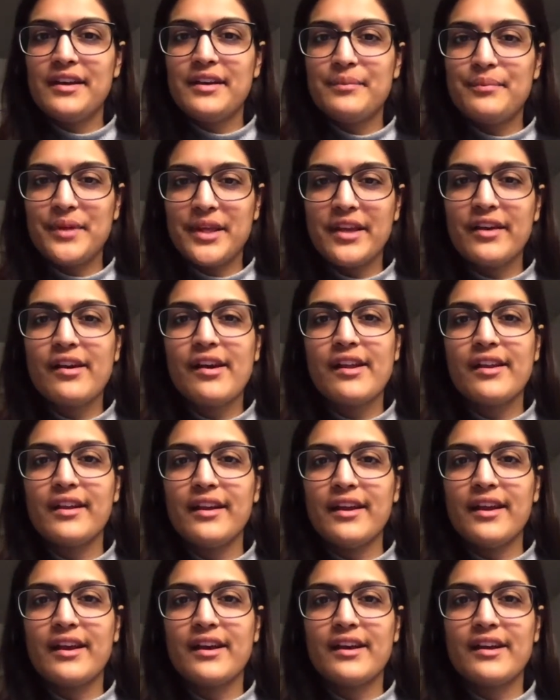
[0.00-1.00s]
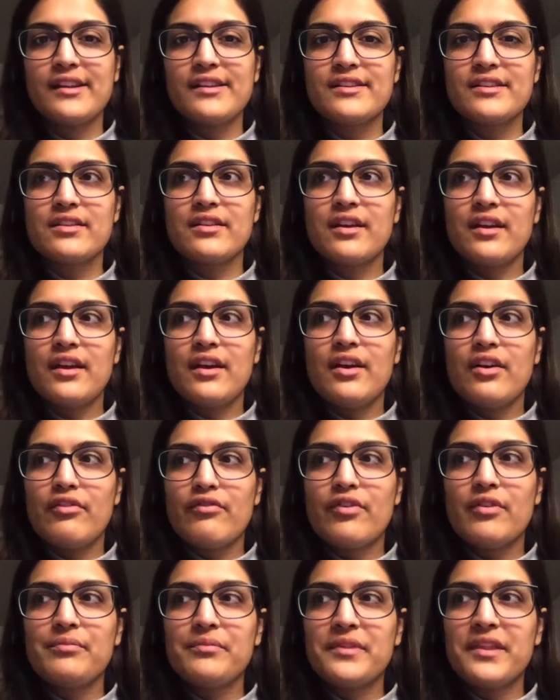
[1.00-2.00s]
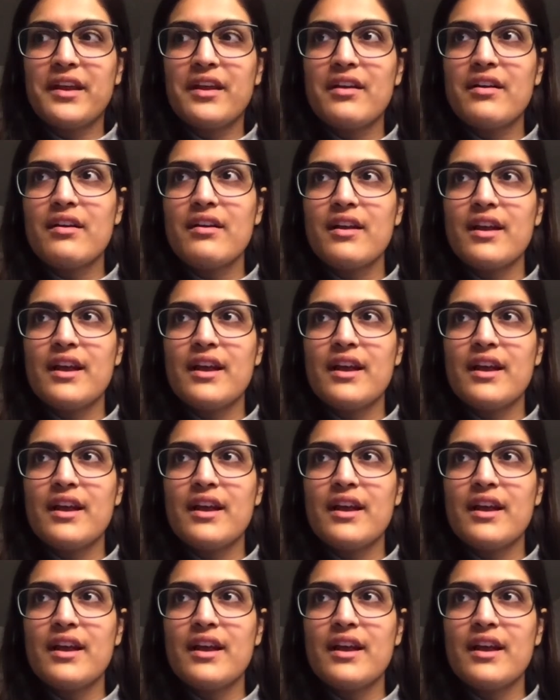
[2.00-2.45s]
begun, and from there,